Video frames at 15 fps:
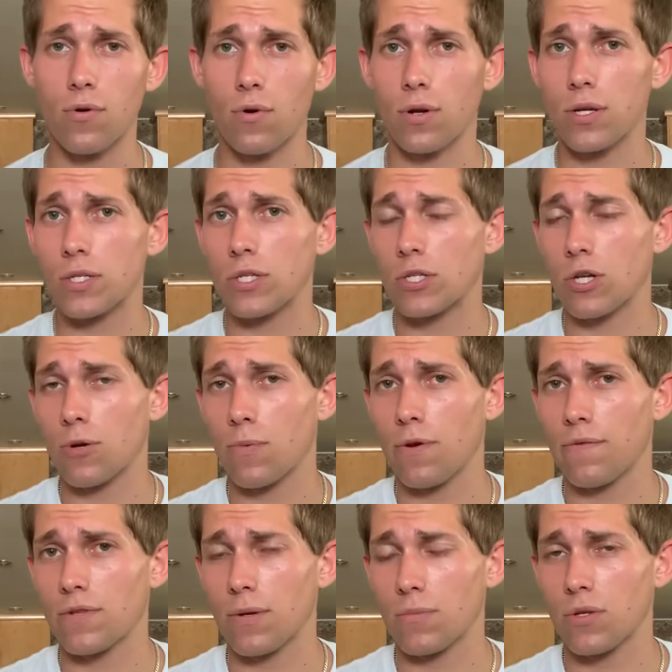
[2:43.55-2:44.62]
or it could determine
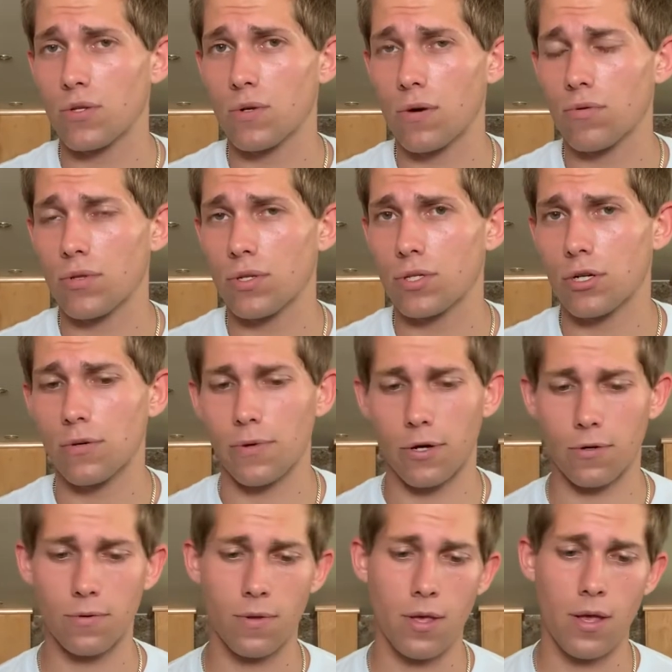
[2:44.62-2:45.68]
if something's wrong with the
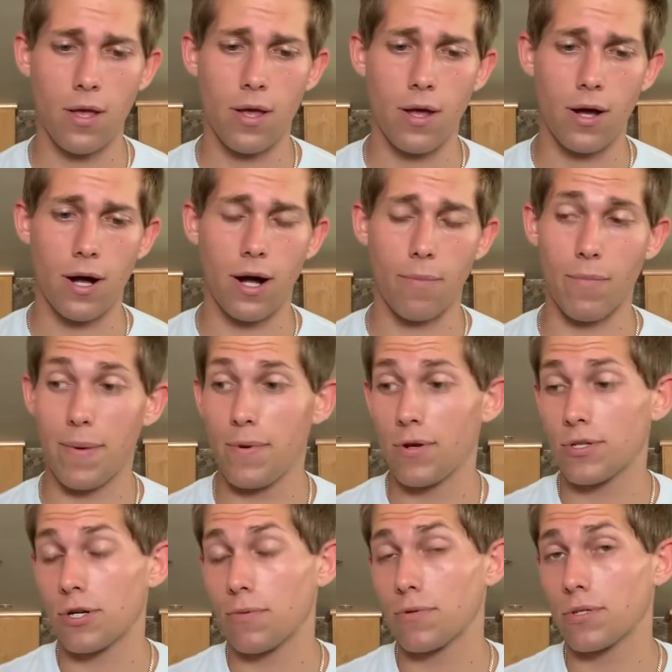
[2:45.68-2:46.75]
turbo. Maybe your
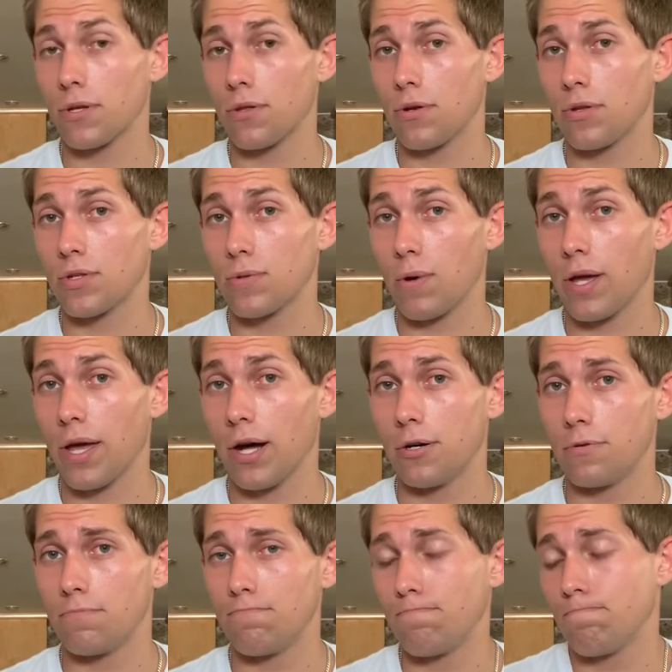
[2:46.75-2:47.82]
turbo's on its way
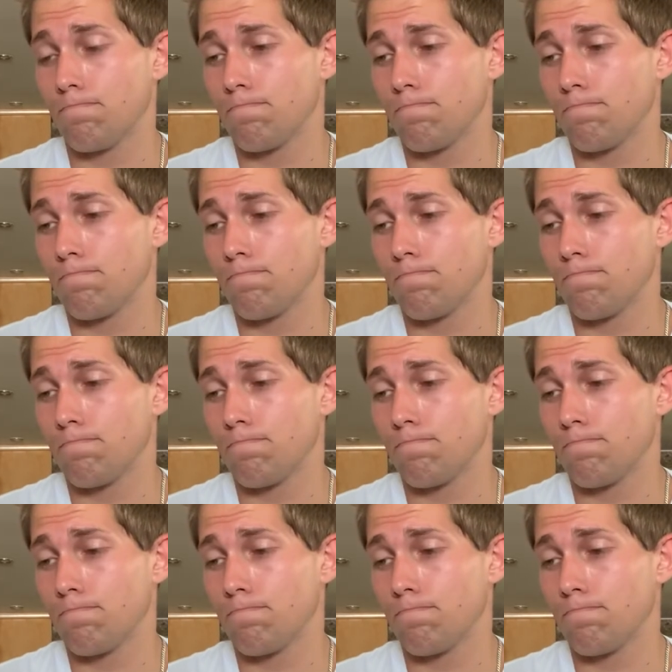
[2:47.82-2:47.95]
out.